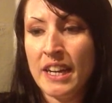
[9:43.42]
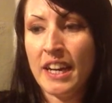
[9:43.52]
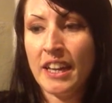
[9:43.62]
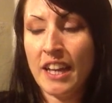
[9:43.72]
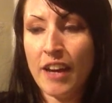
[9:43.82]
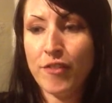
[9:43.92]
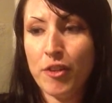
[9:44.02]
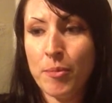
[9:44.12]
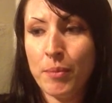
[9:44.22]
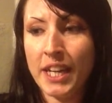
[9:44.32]
A lot of
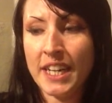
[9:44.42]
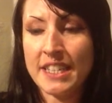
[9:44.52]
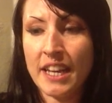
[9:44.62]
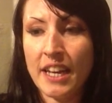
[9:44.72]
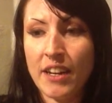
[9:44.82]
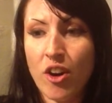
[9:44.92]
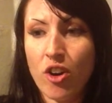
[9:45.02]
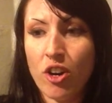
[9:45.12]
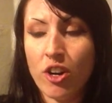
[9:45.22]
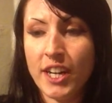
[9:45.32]
them, like I said,
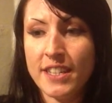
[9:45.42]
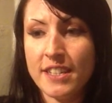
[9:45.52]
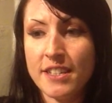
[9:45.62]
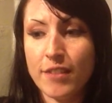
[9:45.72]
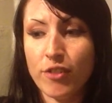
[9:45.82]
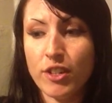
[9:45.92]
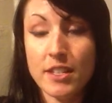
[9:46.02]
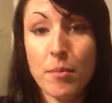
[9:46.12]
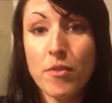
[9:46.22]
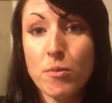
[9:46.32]
it's a difference.
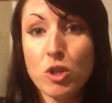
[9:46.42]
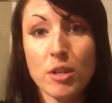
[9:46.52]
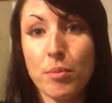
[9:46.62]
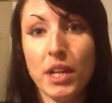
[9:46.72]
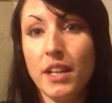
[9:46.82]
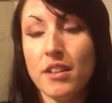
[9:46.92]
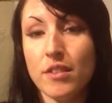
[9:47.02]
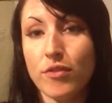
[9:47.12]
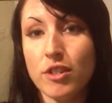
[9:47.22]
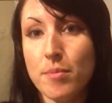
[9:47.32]
Some of them are just completely
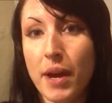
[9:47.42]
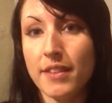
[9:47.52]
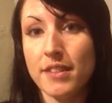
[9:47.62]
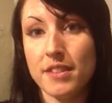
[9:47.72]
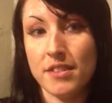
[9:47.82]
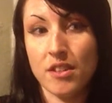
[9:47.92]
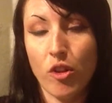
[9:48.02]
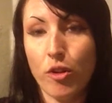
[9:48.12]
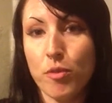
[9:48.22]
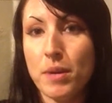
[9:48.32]
indifferent to my existence and
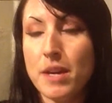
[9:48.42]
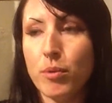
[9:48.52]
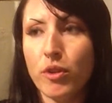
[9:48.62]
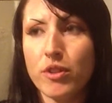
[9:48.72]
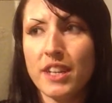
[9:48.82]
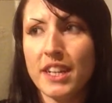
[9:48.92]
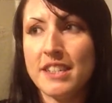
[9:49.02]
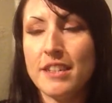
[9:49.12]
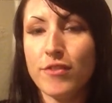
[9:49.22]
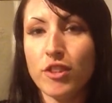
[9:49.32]
all other people. There's, like, a
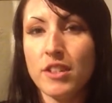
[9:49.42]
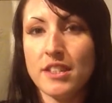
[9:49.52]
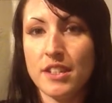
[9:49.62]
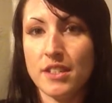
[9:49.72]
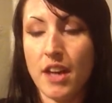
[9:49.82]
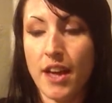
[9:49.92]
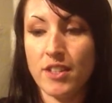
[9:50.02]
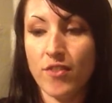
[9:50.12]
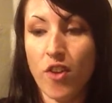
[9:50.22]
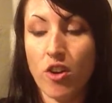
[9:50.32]
difference
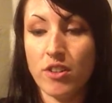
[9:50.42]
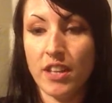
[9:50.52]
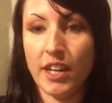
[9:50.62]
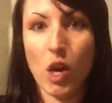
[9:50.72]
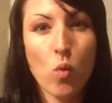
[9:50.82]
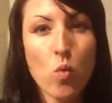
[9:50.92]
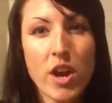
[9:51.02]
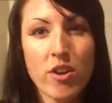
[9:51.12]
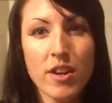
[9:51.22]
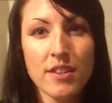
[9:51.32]
as far as, like,
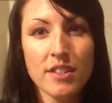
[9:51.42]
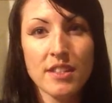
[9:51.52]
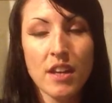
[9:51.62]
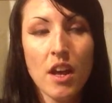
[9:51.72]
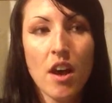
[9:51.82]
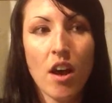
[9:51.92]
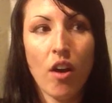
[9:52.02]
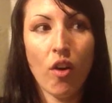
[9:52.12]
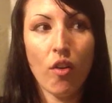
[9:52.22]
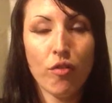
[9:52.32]
awareness
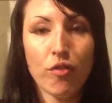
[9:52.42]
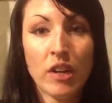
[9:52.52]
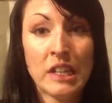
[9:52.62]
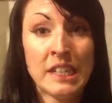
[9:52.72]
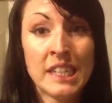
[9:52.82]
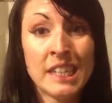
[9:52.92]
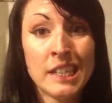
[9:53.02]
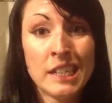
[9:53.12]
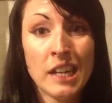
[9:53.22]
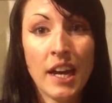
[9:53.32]
of,
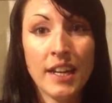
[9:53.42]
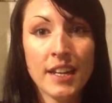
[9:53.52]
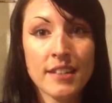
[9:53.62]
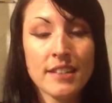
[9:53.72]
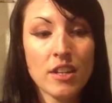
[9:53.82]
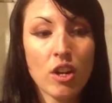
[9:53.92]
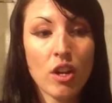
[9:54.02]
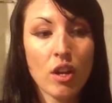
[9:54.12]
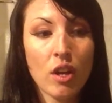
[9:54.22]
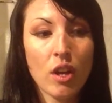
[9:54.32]
I guess,
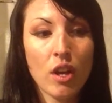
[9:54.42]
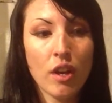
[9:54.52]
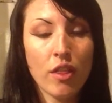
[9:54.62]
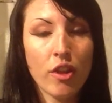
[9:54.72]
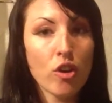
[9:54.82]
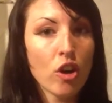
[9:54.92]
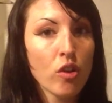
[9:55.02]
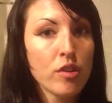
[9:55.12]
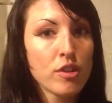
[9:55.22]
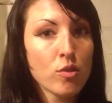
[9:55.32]
their
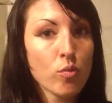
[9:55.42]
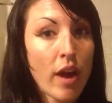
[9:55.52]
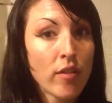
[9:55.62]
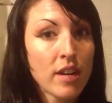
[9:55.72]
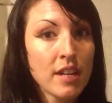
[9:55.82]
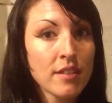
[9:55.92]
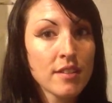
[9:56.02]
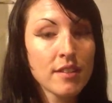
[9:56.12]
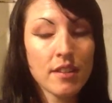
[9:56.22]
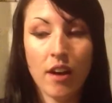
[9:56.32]
current
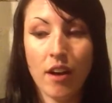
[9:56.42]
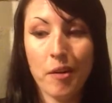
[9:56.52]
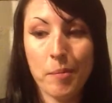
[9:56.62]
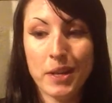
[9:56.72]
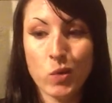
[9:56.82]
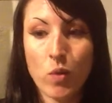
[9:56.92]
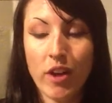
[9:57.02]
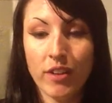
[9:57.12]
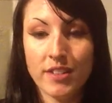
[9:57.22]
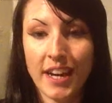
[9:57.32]
surroundings, as
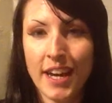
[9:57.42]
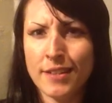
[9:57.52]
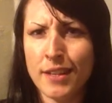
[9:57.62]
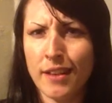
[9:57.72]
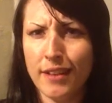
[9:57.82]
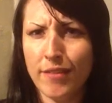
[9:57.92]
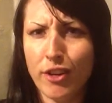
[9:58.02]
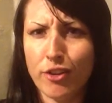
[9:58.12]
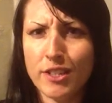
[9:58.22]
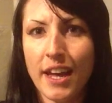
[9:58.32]
well as, I can't say the
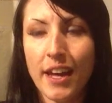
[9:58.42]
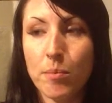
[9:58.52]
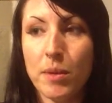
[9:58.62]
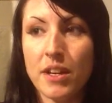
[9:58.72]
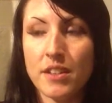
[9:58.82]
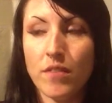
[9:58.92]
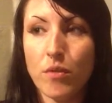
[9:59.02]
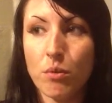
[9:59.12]
living or dead, because I've